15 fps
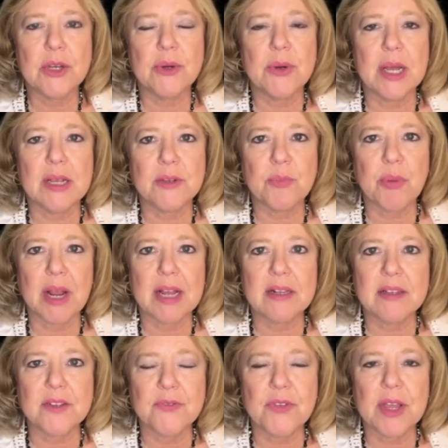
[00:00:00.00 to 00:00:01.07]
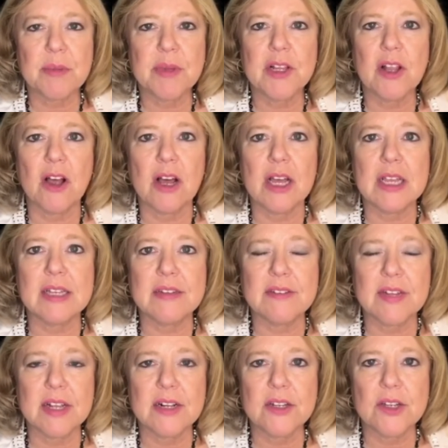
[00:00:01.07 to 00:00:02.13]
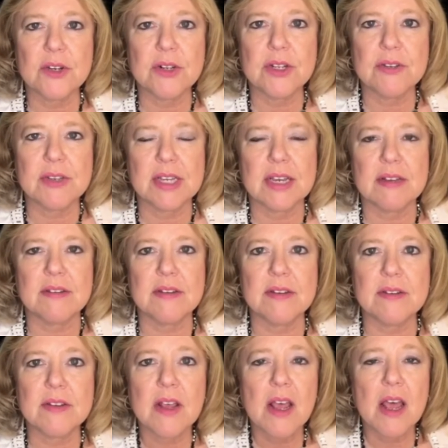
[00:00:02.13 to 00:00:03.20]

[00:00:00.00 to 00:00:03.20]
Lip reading: who has practiced family law in San Antonio, Texas,